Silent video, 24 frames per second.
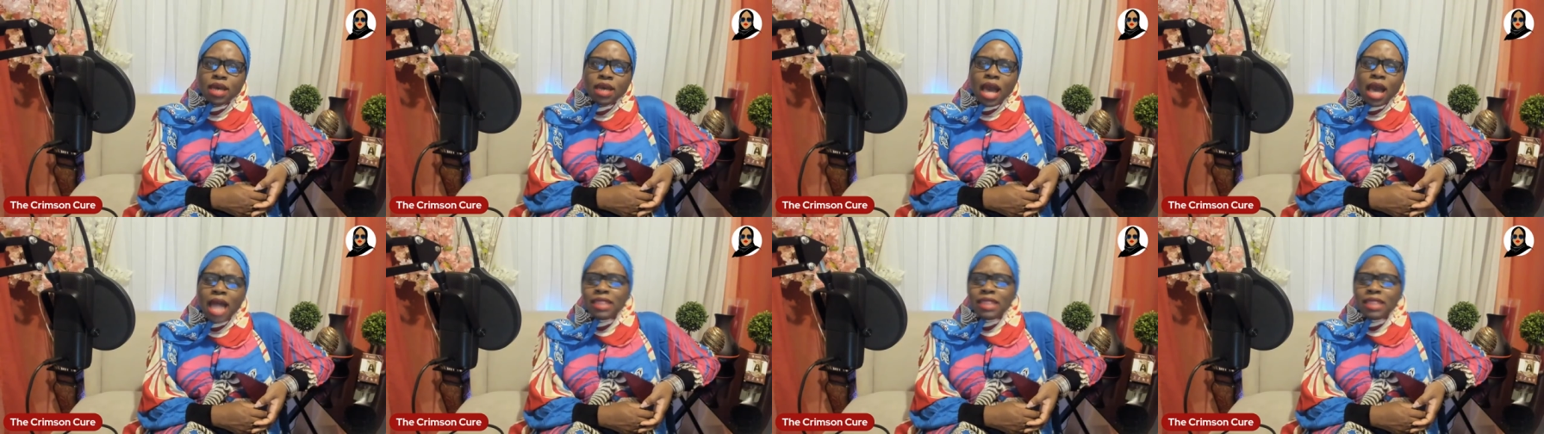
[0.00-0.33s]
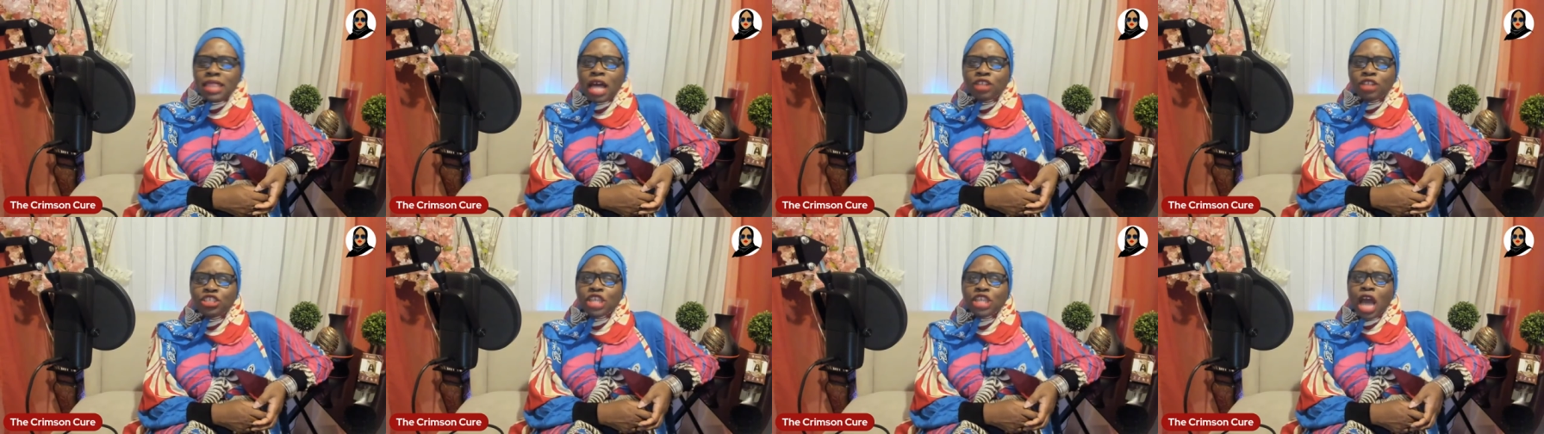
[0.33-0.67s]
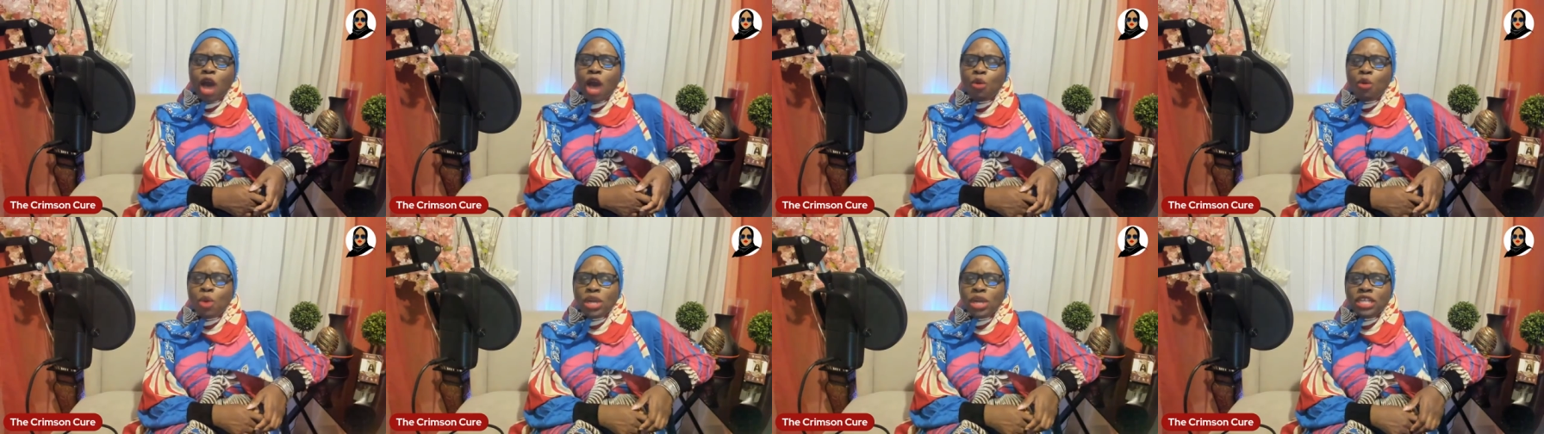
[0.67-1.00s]
I thought
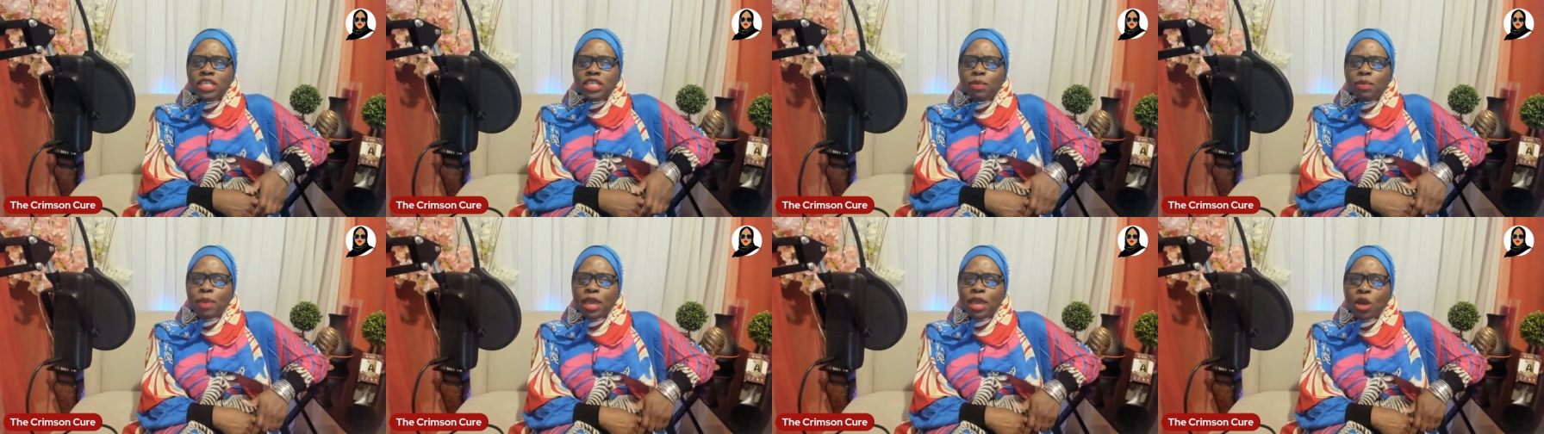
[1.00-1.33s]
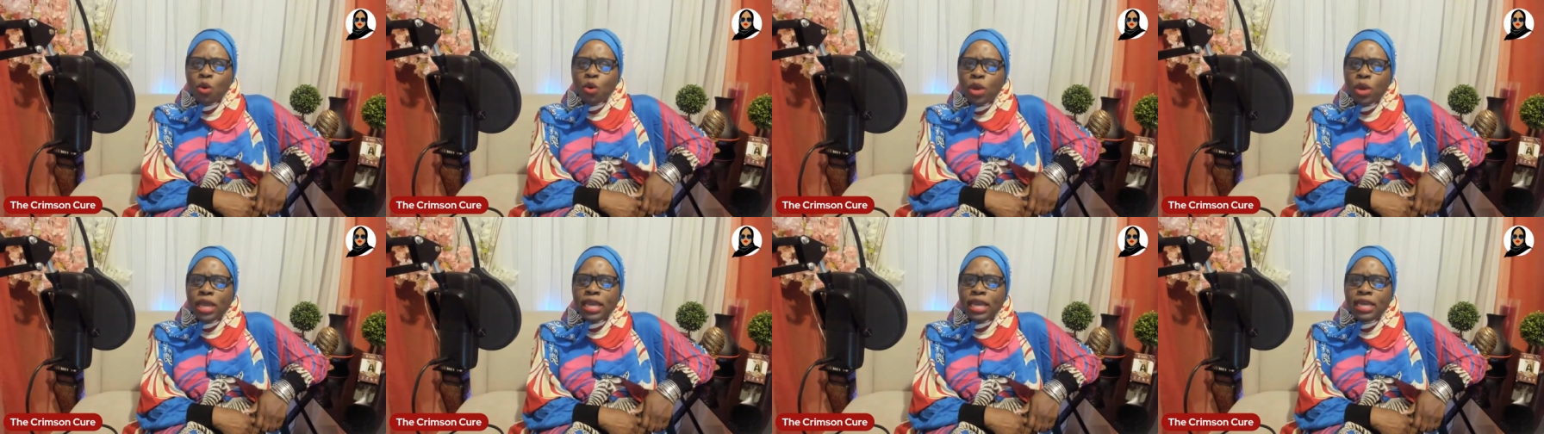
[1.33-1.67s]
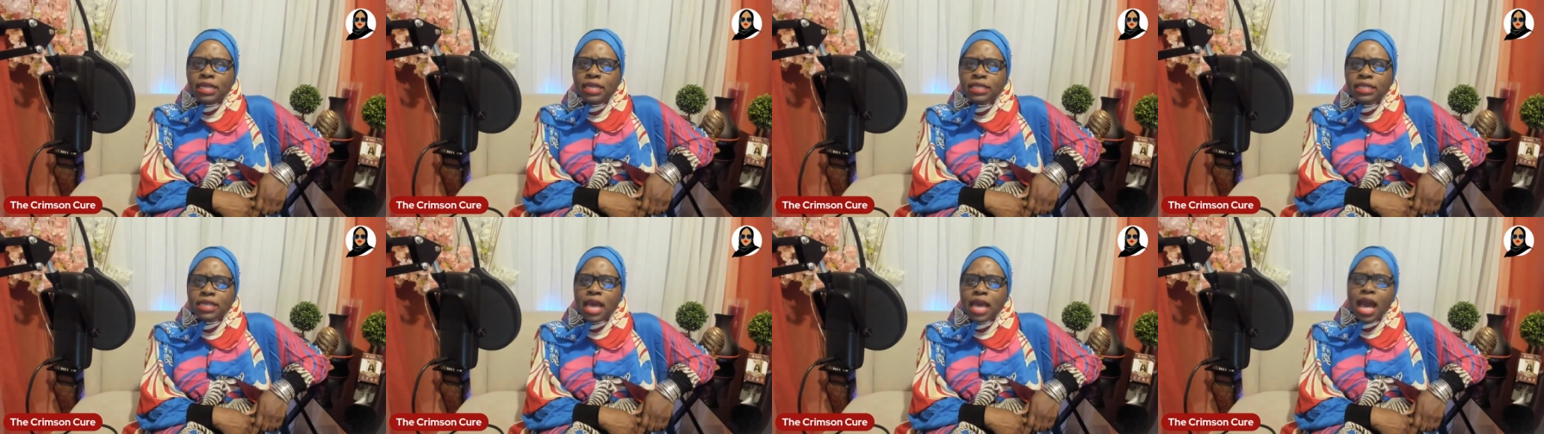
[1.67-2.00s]
y'all wanted to be
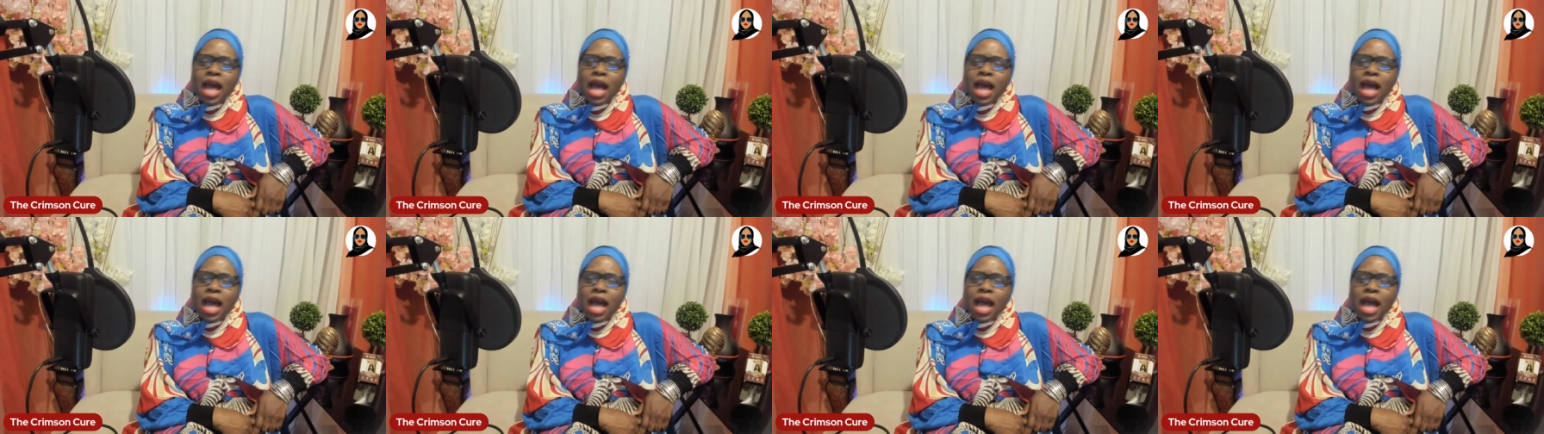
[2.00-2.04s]
queens.